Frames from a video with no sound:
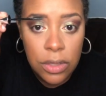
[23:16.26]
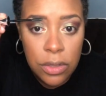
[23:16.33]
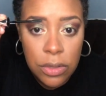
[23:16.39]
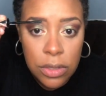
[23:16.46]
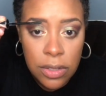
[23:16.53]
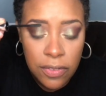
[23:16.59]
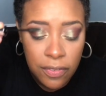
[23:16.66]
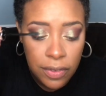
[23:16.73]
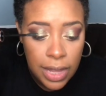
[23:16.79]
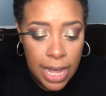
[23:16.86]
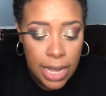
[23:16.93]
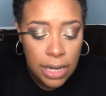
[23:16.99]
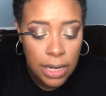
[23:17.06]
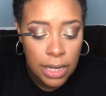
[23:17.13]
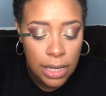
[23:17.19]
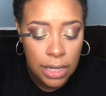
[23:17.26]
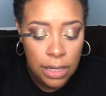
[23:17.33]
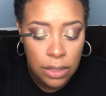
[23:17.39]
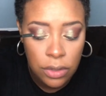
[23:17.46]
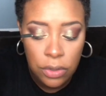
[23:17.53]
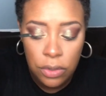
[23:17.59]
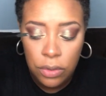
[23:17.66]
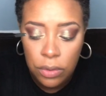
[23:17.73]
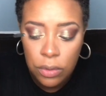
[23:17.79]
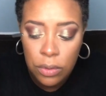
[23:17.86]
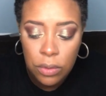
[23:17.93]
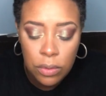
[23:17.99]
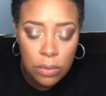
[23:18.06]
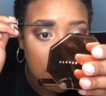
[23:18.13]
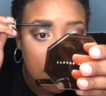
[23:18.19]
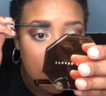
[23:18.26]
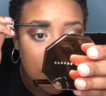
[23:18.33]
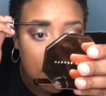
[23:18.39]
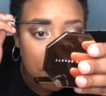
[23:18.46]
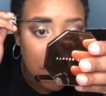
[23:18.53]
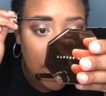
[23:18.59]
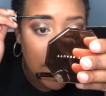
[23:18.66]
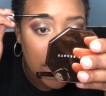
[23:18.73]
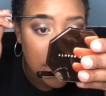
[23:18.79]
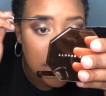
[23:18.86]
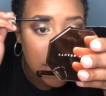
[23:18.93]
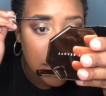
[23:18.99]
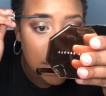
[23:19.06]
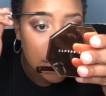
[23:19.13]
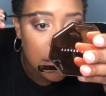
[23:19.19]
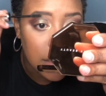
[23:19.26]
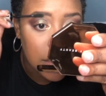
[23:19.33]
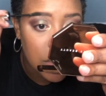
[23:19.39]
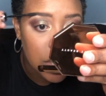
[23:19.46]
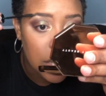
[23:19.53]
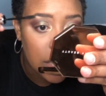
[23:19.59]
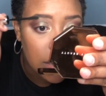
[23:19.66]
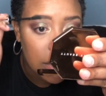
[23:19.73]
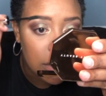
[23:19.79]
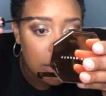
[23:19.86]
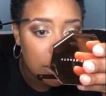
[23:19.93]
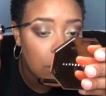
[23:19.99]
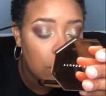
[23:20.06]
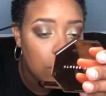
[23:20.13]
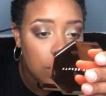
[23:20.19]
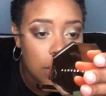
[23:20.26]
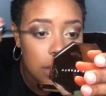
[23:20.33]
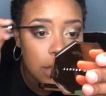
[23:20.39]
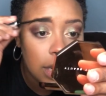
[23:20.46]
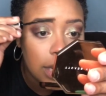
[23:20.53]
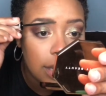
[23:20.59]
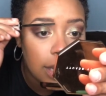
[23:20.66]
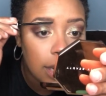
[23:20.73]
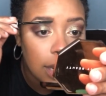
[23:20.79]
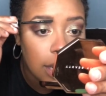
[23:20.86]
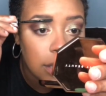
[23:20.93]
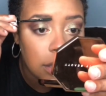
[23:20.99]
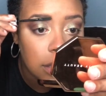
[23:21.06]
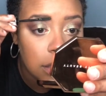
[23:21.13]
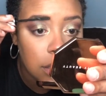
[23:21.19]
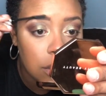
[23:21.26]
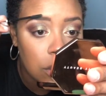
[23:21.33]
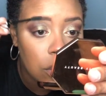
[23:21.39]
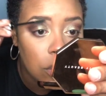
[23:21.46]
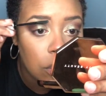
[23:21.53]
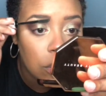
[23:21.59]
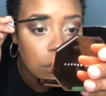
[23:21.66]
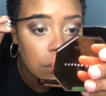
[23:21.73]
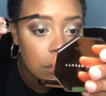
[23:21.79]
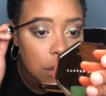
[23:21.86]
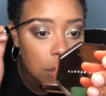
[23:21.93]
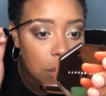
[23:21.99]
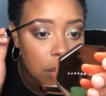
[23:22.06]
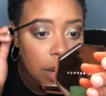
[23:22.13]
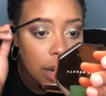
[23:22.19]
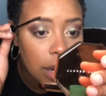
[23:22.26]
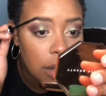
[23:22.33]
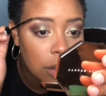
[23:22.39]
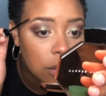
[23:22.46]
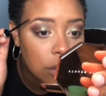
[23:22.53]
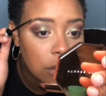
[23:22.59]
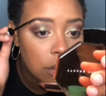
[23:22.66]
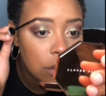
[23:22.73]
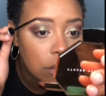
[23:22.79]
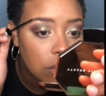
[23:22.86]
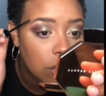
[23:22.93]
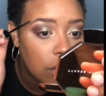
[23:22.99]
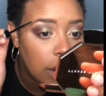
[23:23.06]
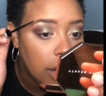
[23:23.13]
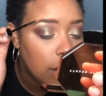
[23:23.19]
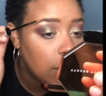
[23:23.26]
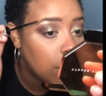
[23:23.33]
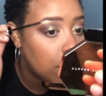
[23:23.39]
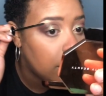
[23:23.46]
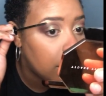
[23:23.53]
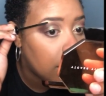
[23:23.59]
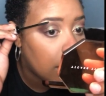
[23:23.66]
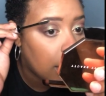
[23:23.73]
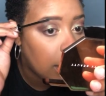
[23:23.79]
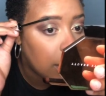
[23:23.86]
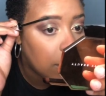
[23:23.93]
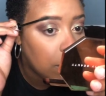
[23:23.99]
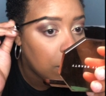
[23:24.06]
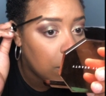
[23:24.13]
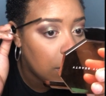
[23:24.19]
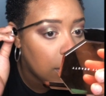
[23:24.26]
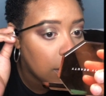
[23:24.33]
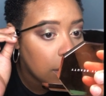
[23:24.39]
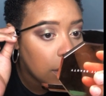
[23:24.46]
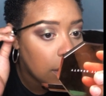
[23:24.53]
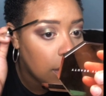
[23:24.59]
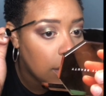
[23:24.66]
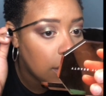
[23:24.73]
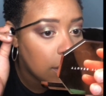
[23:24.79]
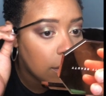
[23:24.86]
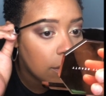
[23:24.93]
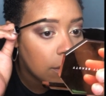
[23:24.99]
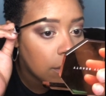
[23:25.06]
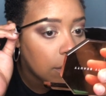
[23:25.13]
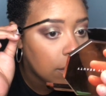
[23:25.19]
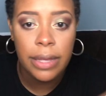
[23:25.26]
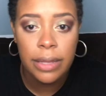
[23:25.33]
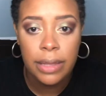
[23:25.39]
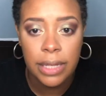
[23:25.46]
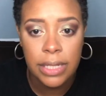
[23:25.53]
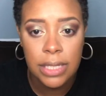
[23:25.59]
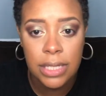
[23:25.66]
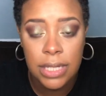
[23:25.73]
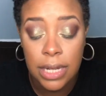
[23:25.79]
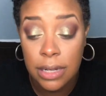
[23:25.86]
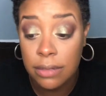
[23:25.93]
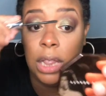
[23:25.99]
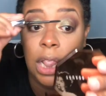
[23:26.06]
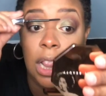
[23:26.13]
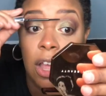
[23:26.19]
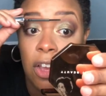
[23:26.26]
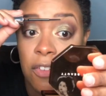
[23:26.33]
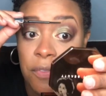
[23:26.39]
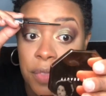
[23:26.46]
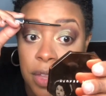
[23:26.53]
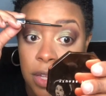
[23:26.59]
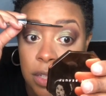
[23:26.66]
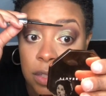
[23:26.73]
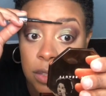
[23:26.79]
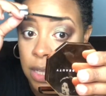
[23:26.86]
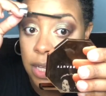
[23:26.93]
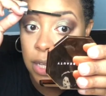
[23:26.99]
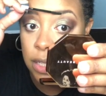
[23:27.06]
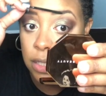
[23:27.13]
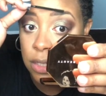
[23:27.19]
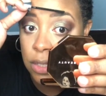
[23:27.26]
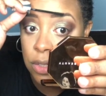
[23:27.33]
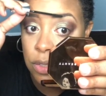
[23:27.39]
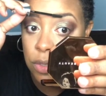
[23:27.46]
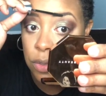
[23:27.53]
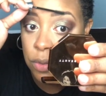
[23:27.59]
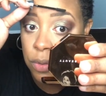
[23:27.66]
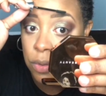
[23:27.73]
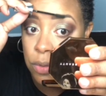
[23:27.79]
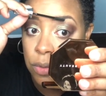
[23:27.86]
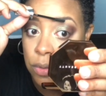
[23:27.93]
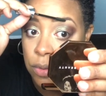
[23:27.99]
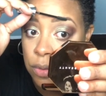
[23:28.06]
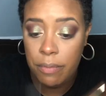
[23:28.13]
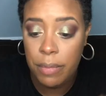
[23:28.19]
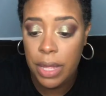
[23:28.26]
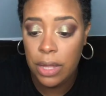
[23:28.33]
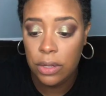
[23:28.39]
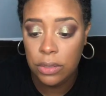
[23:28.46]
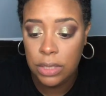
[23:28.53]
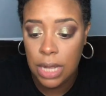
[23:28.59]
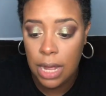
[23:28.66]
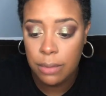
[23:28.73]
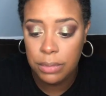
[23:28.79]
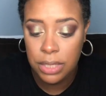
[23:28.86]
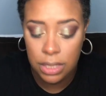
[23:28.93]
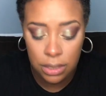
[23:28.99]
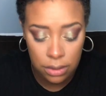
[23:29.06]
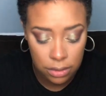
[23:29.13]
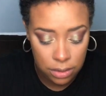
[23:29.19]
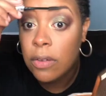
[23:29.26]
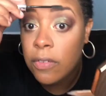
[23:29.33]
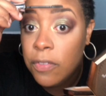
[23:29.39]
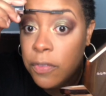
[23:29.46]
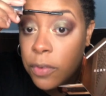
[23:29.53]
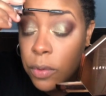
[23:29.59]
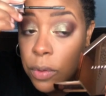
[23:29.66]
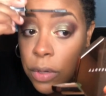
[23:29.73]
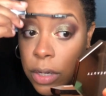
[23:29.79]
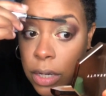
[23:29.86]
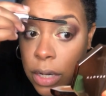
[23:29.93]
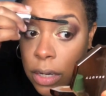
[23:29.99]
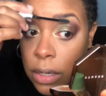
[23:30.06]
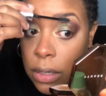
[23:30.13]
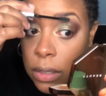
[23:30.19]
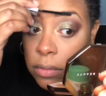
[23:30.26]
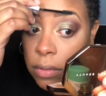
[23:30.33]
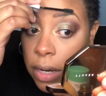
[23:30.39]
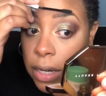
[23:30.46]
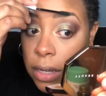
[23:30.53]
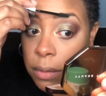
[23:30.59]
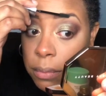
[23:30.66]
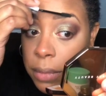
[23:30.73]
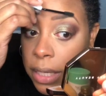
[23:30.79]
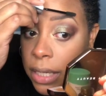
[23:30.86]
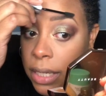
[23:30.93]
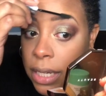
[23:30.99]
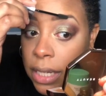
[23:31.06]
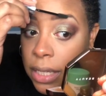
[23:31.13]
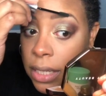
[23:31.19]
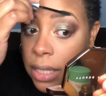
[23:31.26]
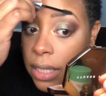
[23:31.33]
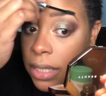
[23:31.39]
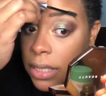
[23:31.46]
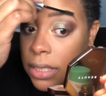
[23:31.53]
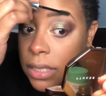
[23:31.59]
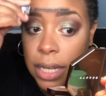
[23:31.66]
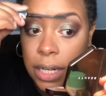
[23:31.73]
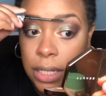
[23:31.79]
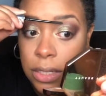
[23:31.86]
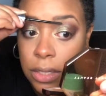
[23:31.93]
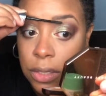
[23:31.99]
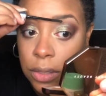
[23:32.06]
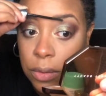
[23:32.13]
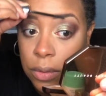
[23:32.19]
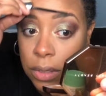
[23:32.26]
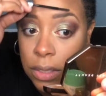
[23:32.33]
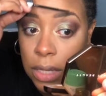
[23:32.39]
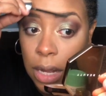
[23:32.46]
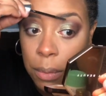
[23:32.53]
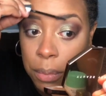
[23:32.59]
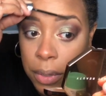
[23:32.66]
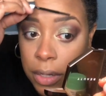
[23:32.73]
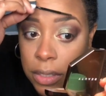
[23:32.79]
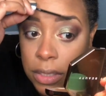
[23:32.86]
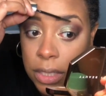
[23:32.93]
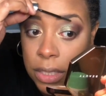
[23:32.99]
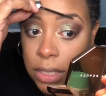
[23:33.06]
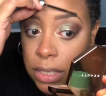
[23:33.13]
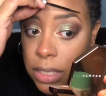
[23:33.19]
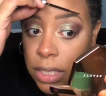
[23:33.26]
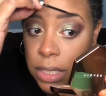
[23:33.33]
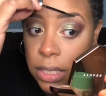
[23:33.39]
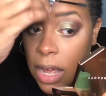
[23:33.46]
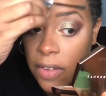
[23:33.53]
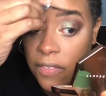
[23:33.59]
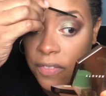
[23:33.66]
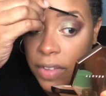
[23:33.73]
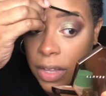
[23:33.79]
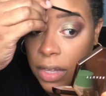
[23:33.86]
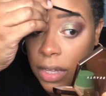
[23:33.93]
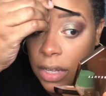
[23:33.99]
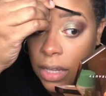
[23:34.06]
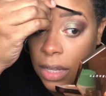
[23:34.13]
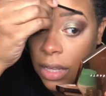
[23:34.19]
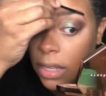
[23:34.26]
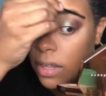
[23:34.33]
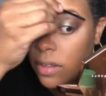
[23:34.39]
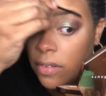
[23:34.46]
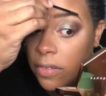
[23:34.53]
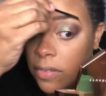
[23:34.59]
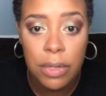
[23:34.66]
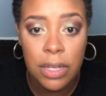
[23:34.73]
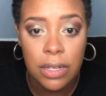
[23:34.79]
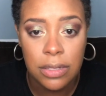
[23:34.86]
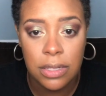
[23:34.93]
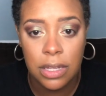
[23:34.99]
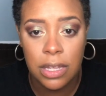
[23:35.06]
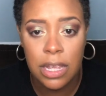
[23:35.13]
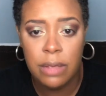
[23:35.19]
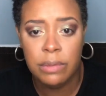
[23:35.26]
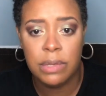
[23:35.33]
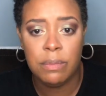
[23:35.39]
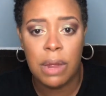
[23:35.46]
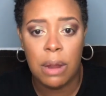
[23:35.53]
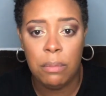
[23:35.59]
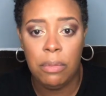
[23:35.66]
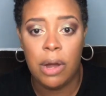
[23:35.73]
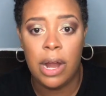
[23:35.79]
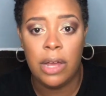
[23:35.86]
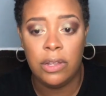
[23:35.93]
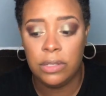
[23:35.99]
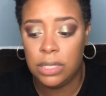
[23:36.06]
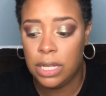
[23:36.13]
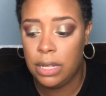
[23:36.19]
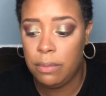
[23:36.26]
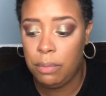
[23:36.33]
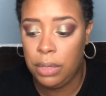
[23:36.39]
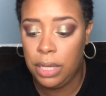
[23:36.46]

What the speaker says: use the flat end to deposit the gel on, and then I just comb the brows right where I want them, and they stay. Love this. Thanks to Mel Thompson for recommending this, and as soon as I purchased it, I fell in love because it keeps my brows in